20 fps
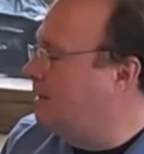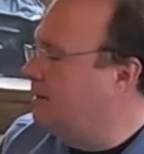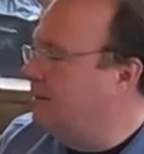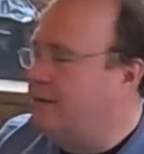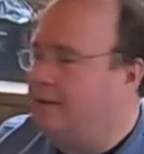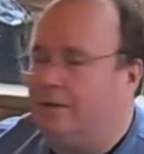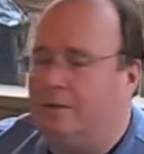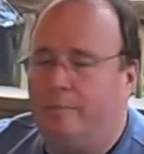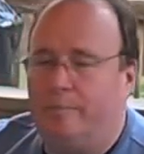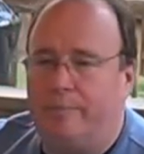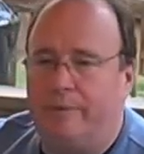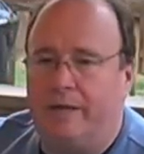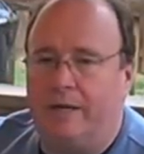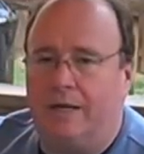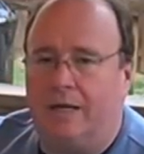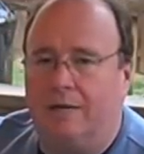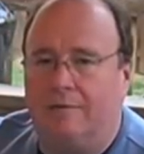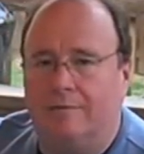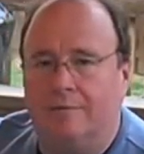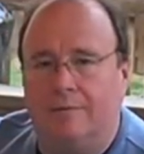little bit
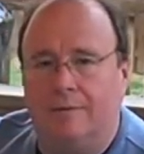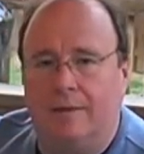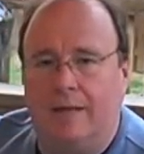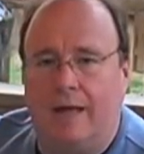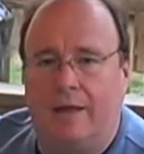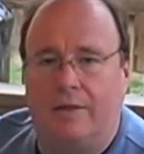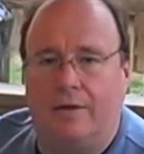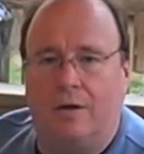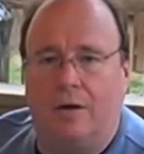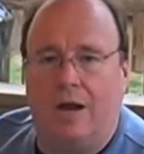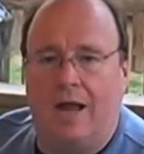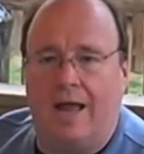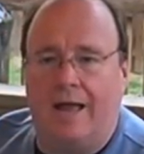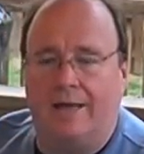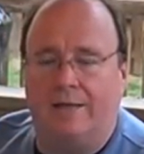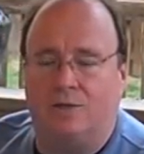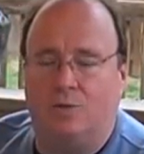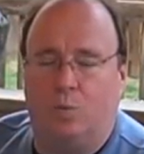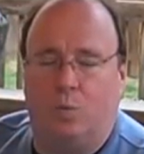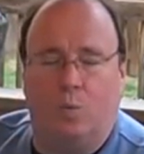of leather
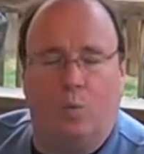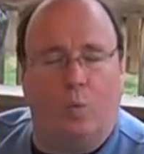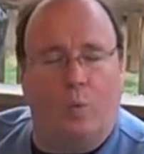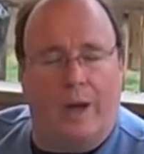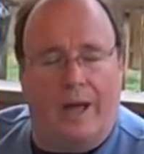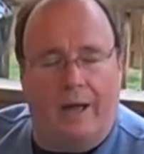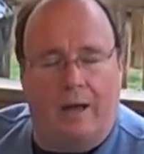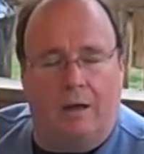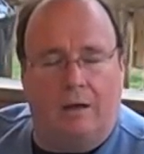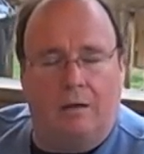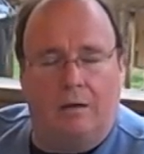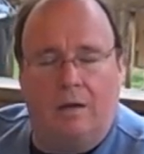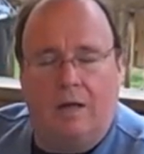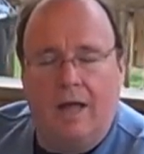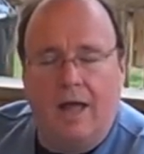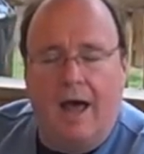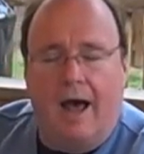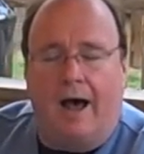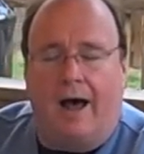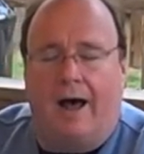as well.
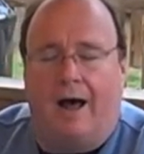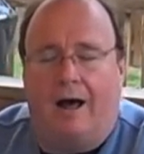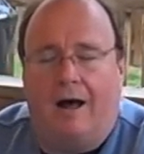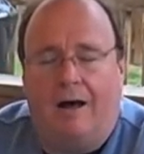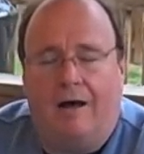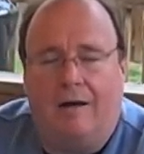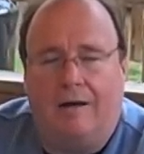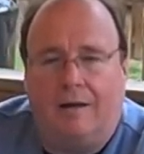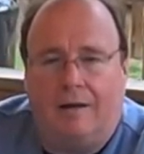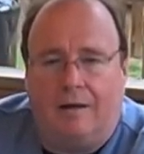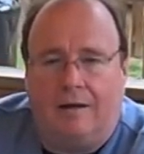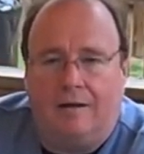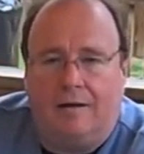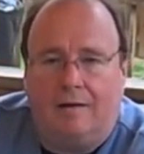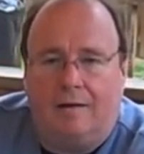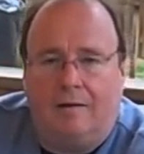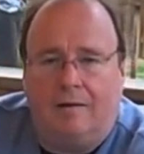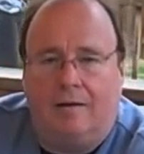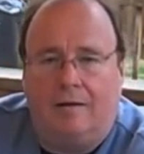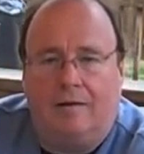
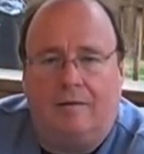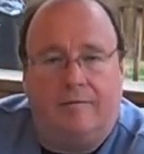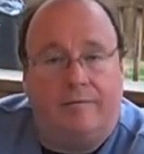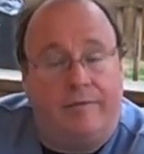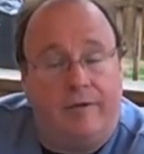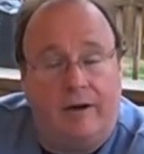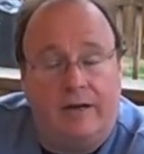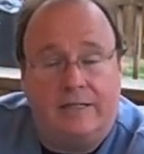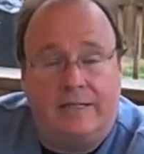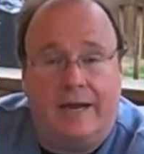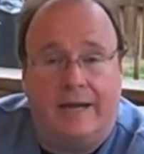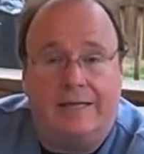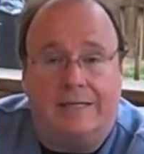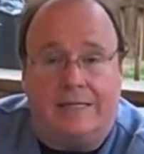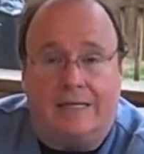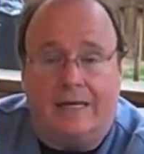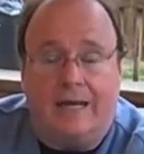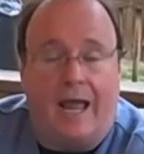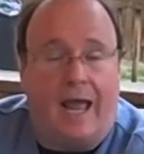Uh, very tasty,